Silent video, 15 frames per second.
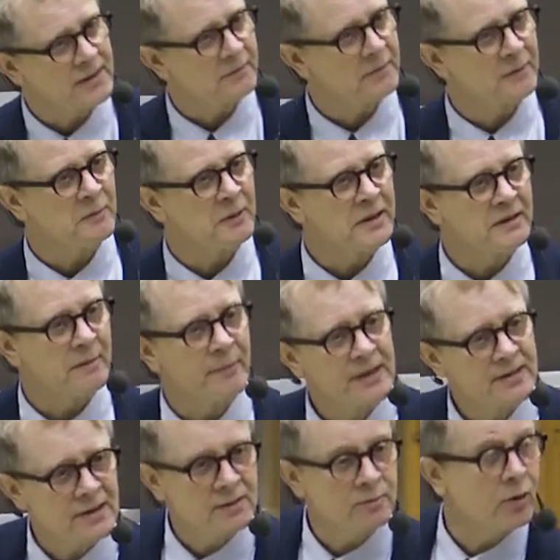in the
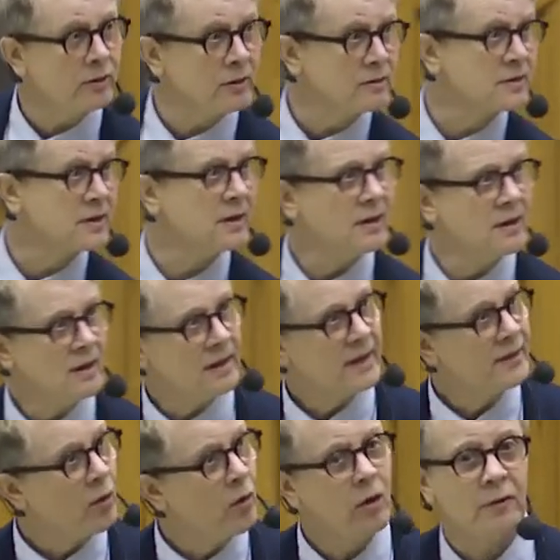business models
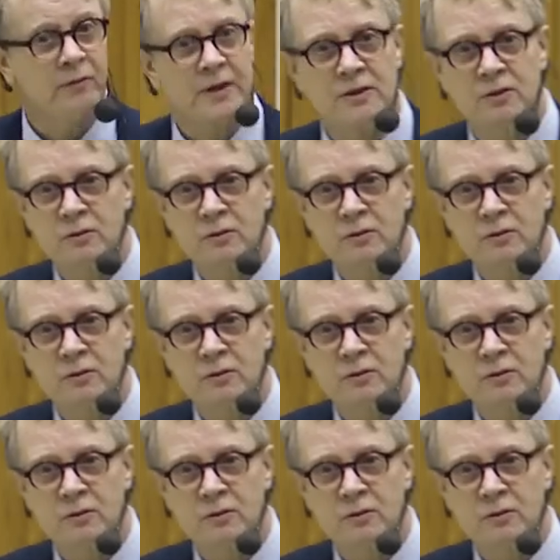in all of these